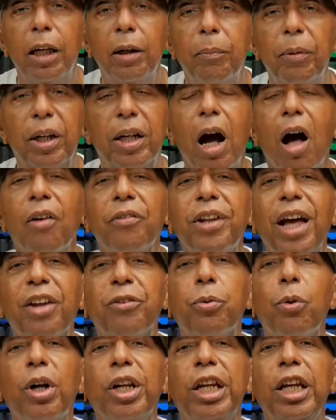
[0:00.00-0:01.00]
because
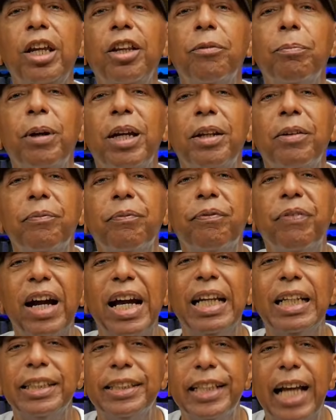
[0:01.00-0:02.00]
that's what he has been
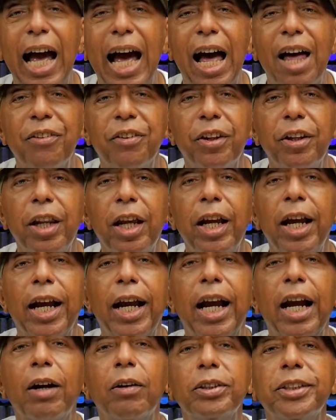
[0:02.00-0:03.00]
fantasizing
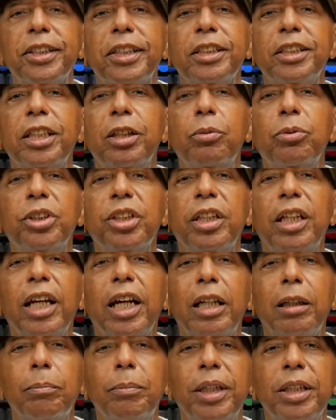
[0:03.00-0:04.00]
ever since he was in
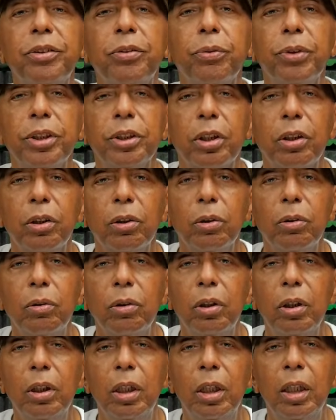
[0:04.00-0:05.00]
elementary school.
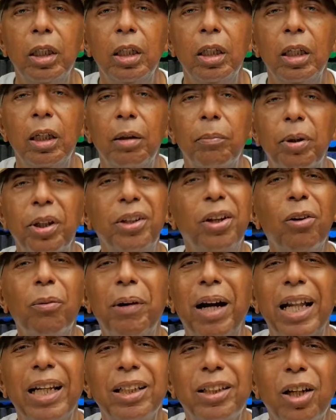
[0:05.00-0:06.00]
But
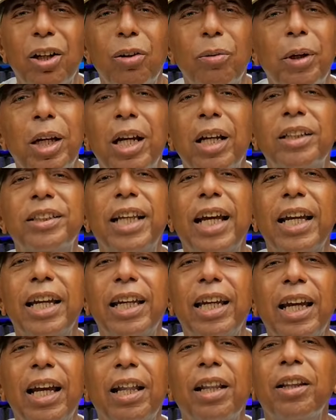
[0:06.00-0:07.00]
nobody told
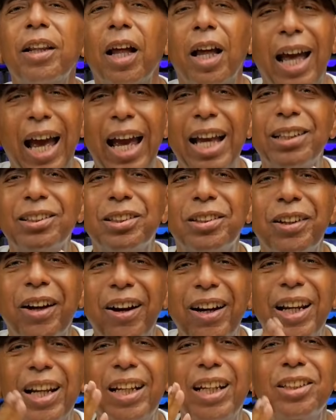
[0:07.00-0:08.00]
him, hey,
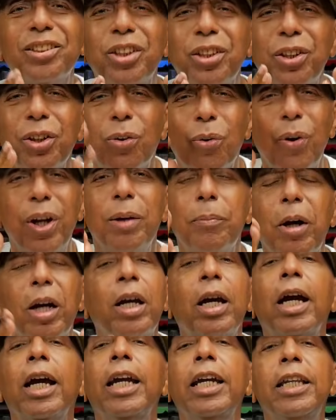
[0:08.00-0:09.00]
Sturdy, get your degree.
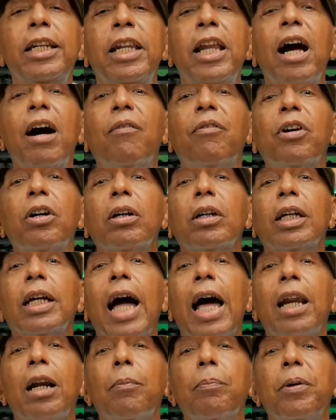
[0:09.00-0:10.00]
He never
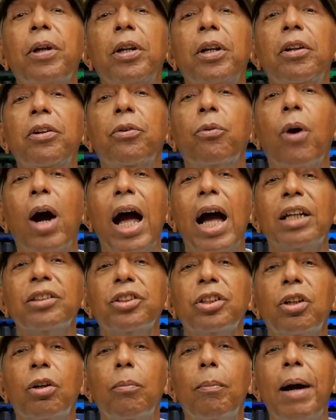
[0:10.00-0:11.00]
got up in his
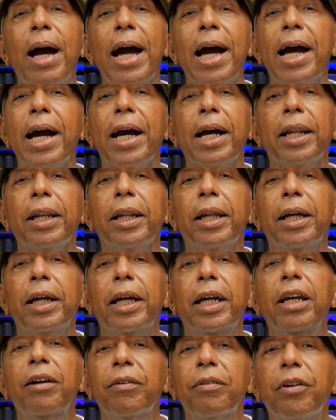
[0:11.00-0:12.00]
rational mind.
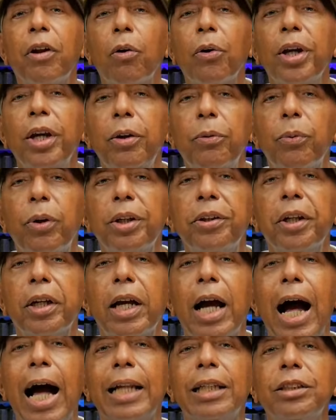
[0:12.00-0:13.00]
Even though he's went to
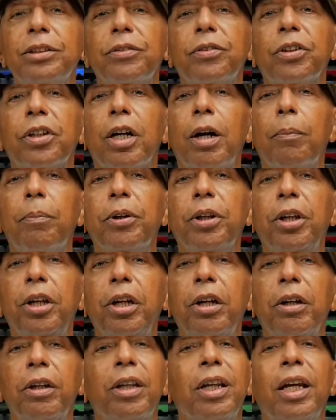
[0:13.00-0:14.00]
college for a couple of
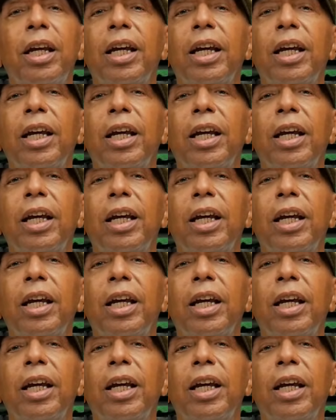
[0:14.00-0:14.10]
years,